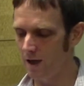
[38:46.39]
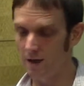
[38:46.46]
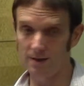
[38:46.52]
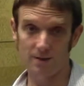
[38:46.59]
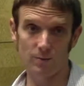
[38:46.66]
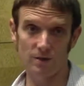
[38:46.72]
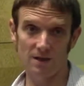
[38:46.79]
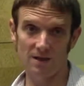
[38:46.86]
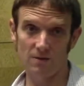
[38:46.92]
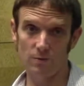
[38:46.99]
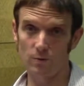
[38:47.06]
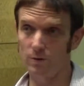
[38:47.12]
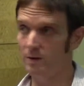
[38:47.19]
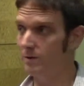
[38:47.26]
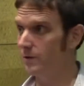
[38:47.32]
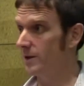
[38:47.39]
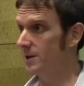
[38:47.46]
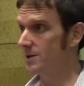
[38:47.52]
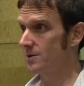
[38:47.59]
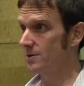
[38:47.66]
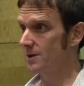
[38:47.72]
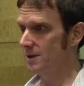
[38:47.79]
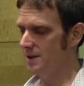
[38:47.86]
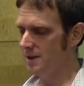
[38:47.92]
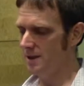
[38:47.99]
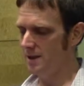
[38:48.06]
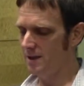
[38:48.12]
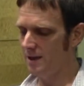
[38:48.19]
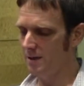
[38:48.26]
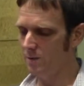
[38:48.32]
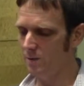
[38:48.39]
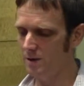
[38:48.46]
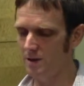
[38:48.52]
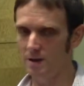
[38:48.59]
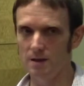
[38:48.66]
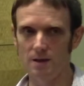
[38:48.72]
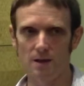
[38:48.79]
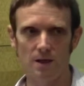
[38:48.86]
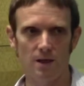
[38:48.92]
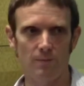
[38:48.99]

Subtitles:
And so once again, we're working with uncertainty and networks and